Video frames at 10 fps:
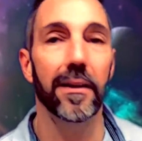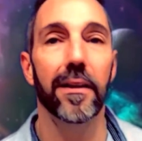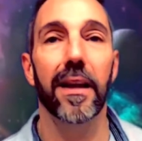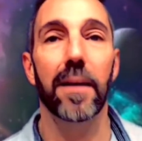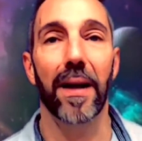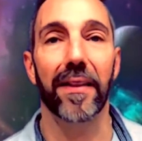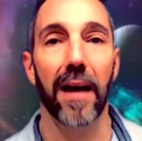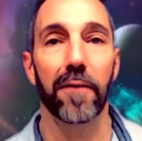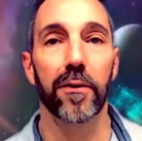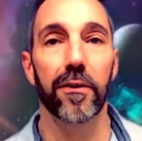Think about
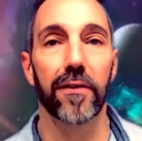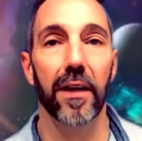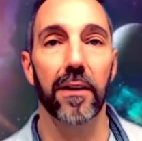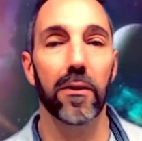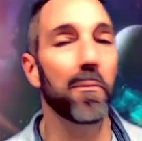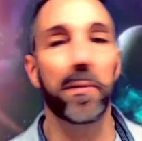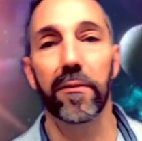that for a sec. Don't be